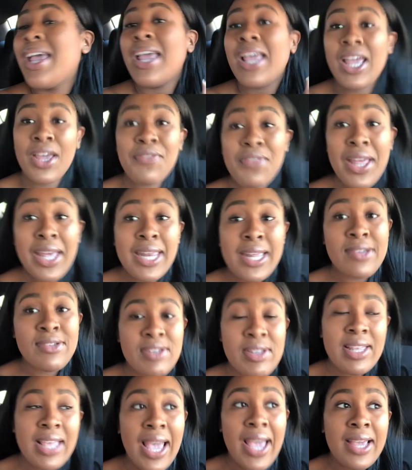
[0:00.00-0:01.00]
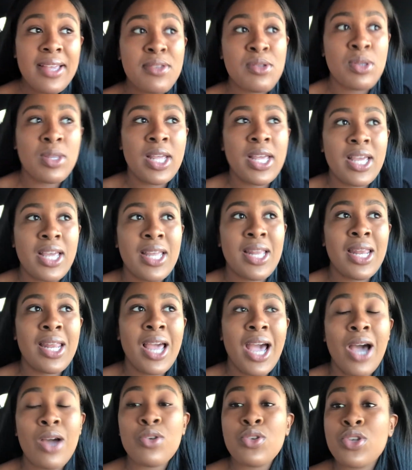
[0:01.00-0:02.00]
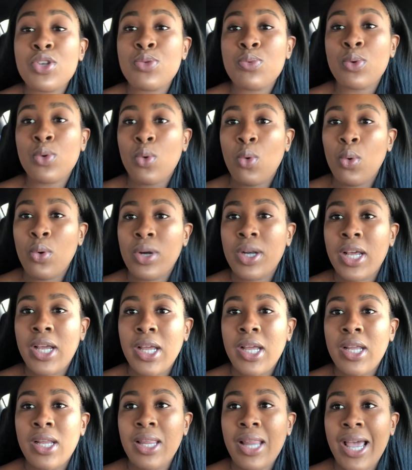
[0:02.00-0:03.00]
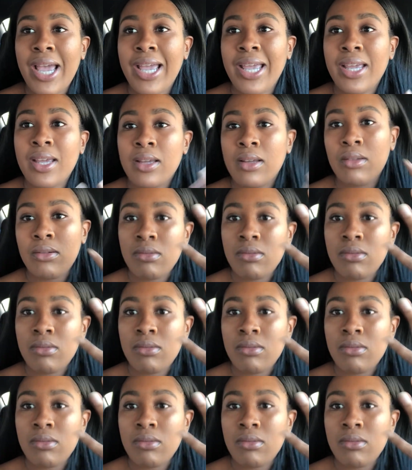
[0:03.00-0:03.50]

If that is the case, then I'll just record it like